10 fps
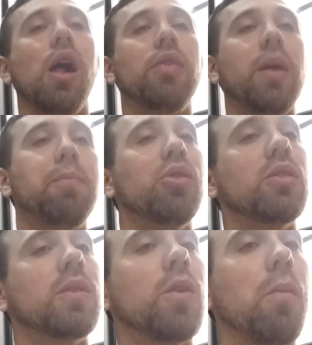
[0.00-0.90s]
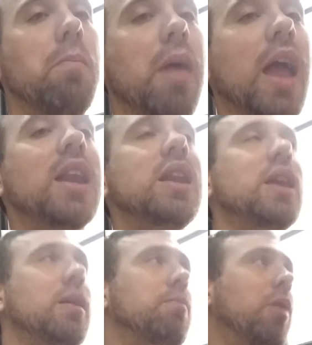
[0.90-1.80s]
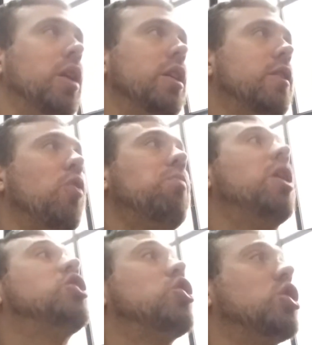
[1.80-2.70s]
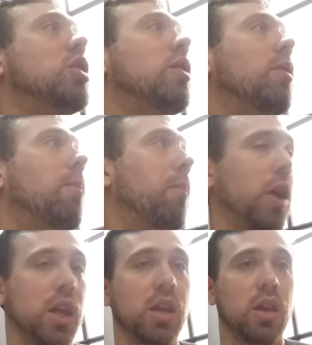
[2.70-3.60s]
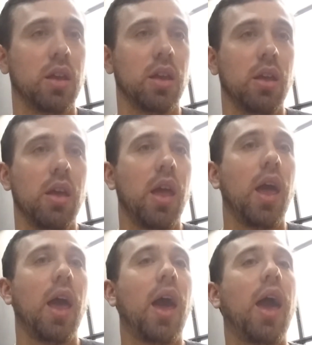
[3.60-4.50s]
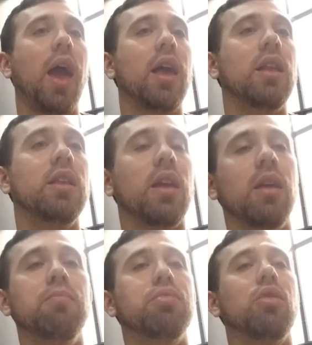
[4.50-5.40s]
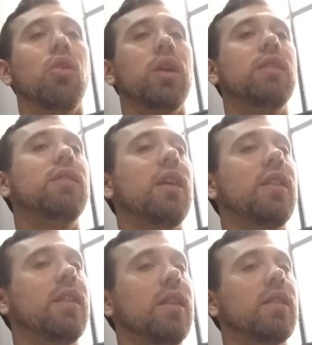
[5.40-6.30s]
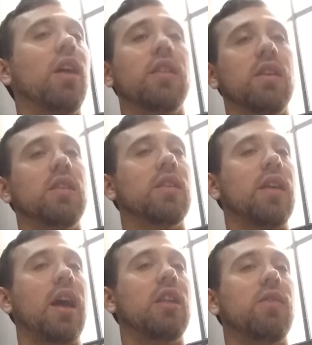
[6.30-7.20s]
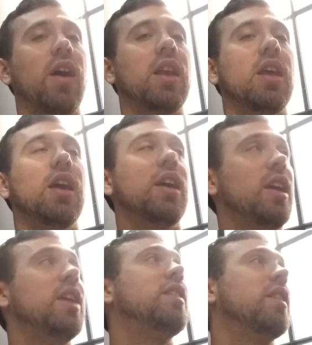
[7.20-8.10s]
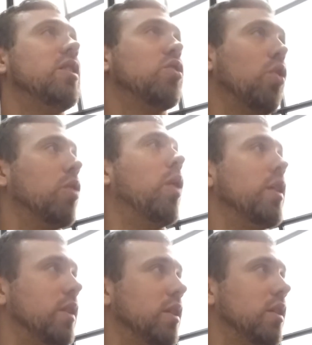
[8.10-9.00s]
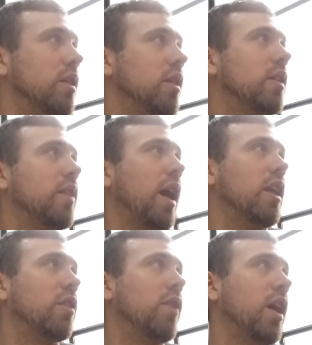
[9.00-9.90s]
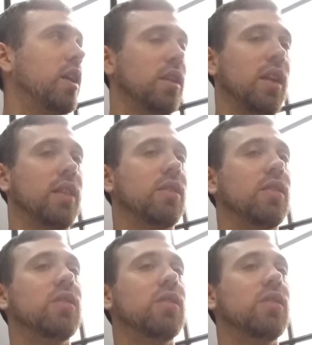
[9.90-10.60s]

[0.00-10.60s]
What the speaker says: They put so much money, and employee doesn't satisfied, isn't or wasn't satisfied, not